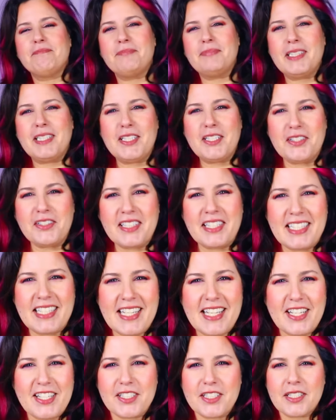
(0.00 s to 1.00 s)
But a dirty
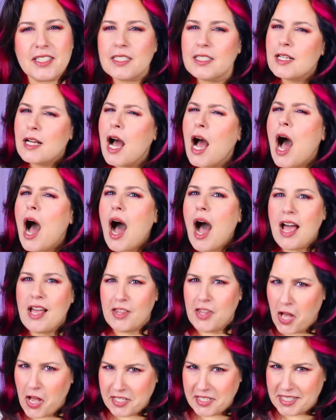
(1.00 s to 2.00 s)
dish. I
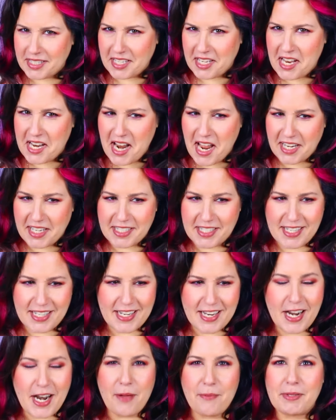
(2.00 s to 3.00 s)
lost the
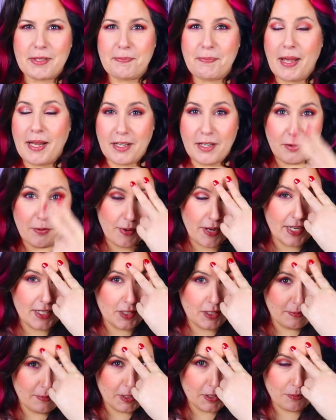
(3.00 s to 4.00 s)
connection and I'm spending way
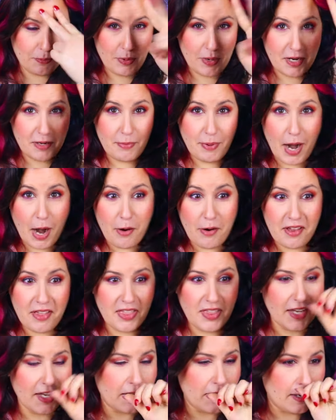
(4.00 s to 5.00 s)
too much brain power
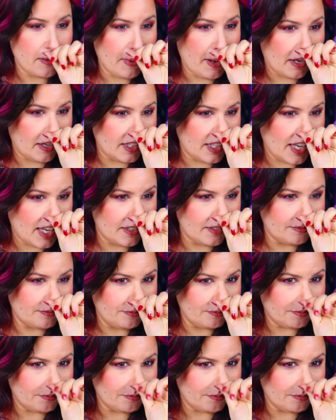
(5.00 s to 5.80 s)
thinking about that.